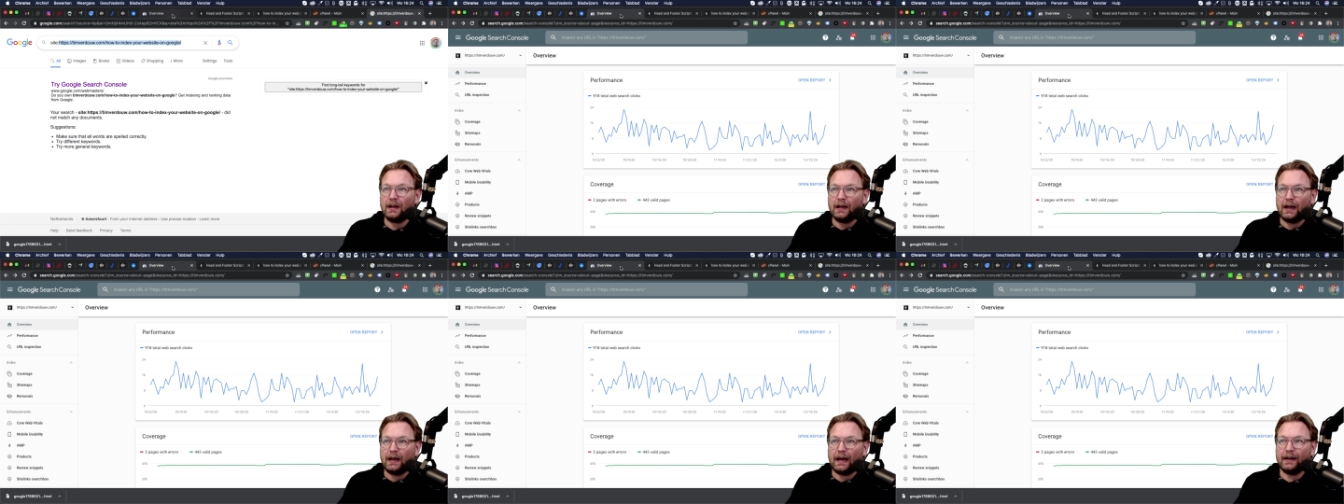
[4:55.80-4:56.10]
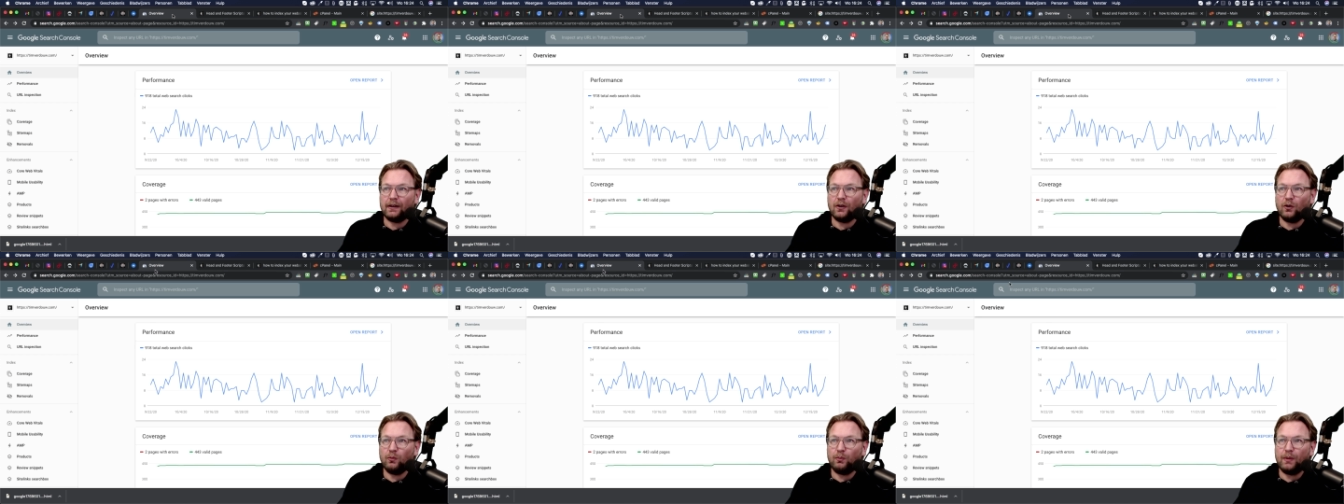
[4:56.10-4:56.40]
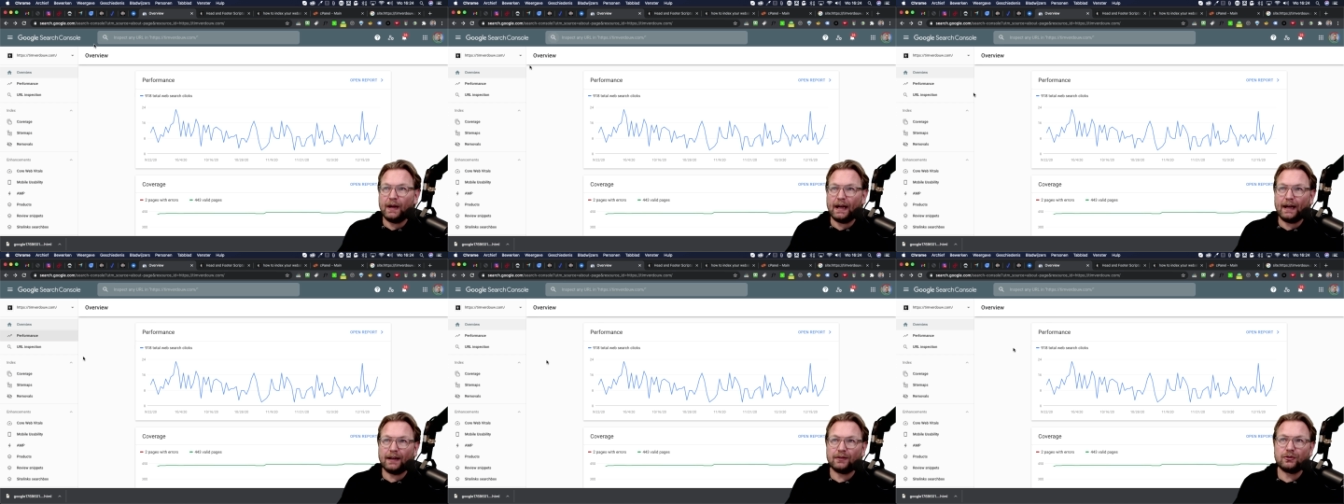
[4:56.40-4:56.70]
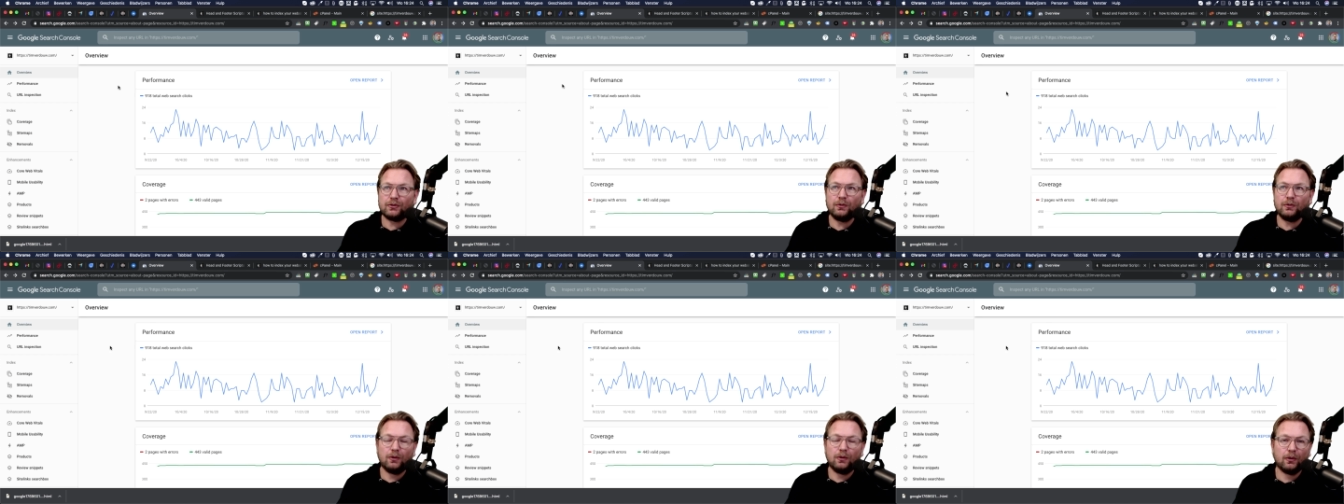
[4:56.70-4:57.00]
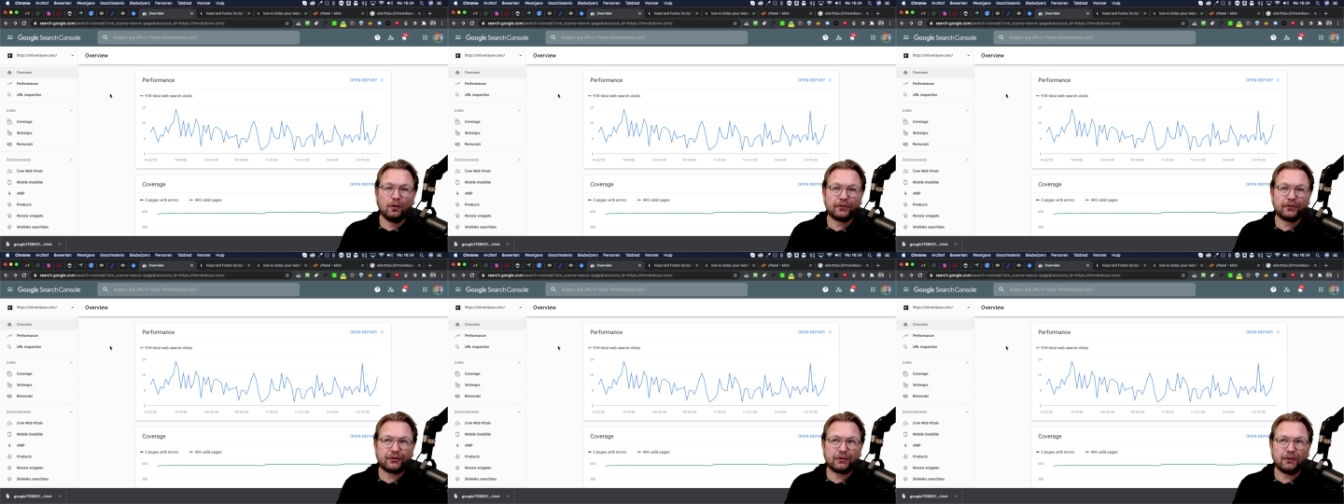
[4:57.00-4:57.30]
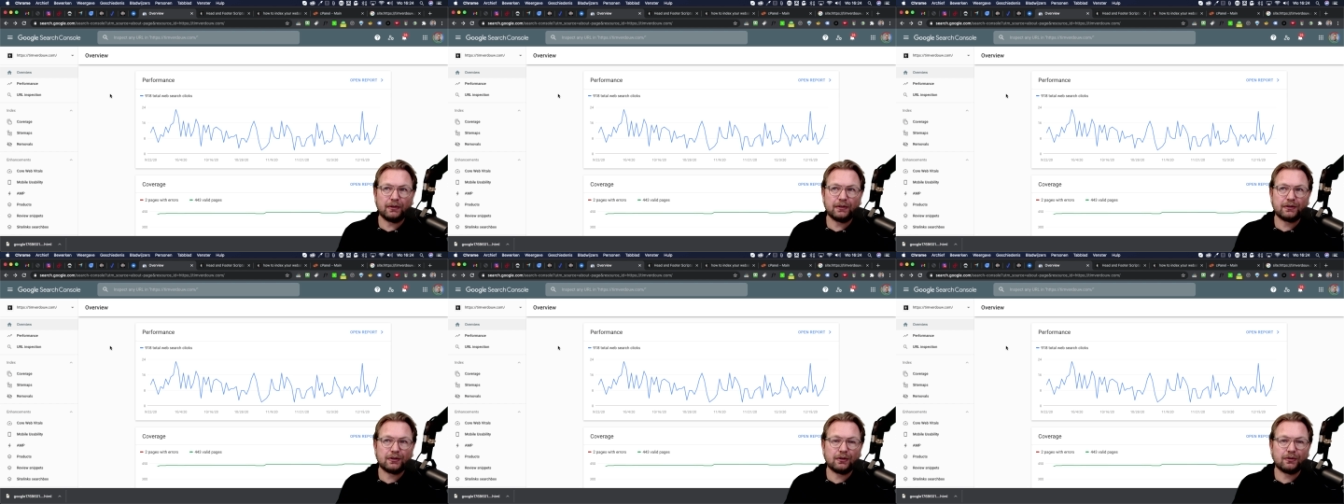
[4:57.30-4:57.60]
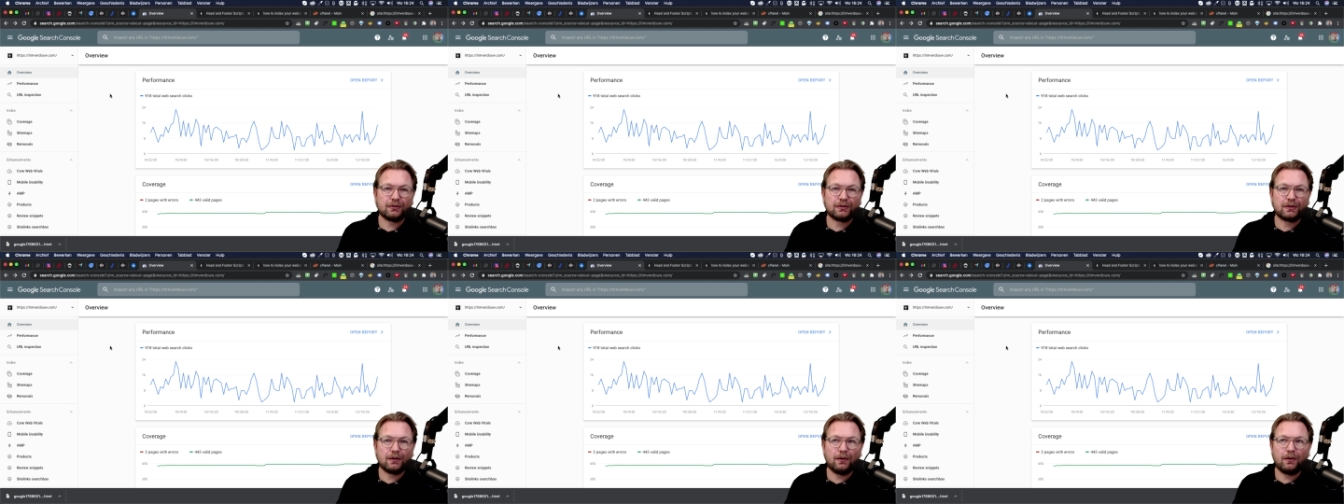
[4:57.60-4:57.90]
I go back to Google Search
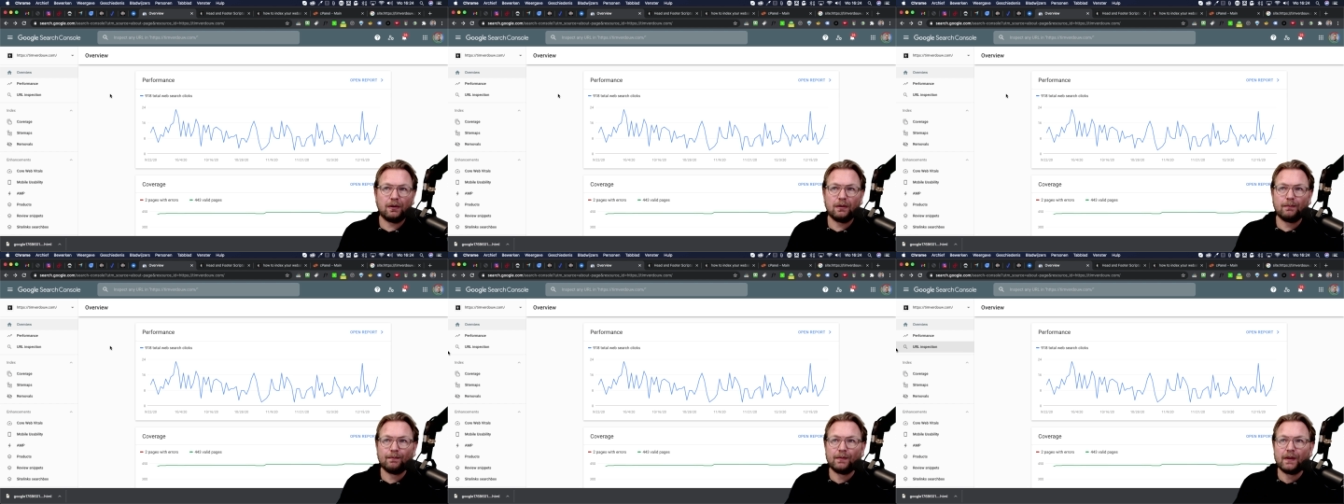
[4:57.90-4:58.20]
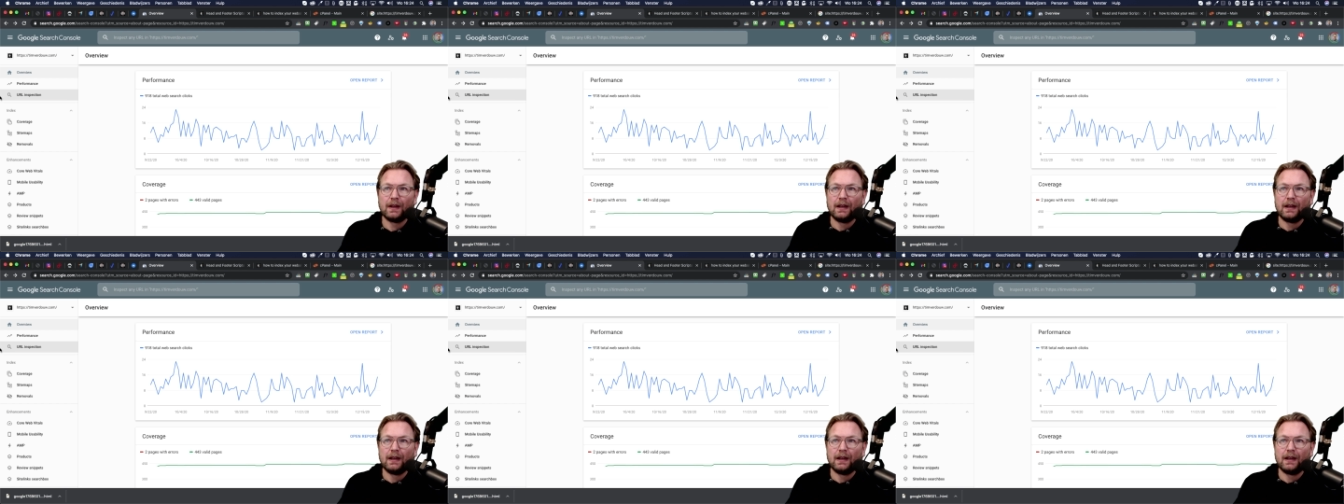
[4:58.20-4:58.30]
Console.